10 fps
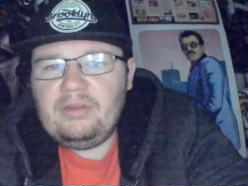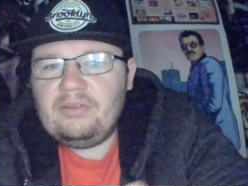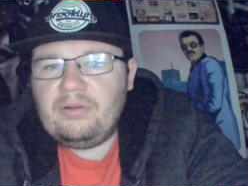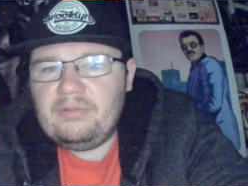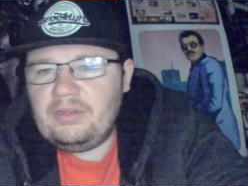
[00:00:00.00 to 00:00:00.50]
He's
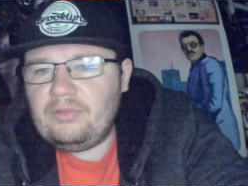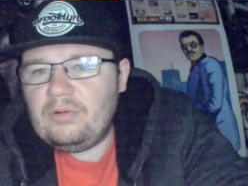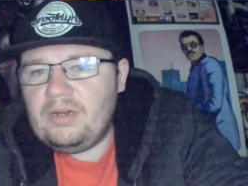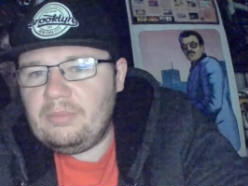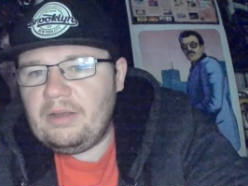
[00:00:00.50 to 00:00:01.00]
currently
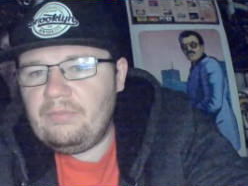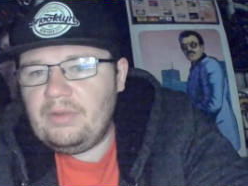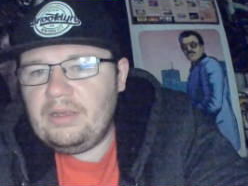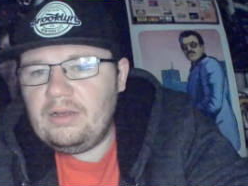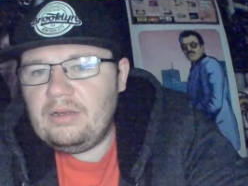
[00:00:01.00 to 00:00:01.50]
talking about
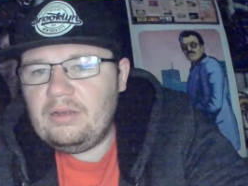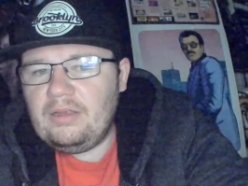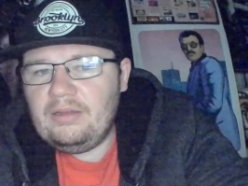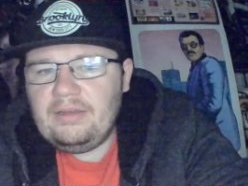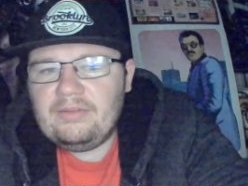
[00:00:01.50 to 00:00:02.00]
the
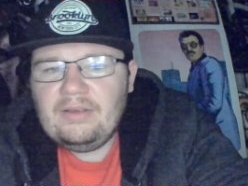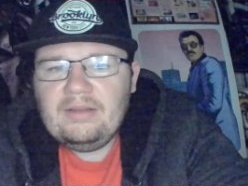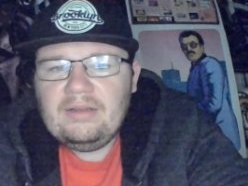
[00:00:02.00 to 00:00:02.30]
Elite.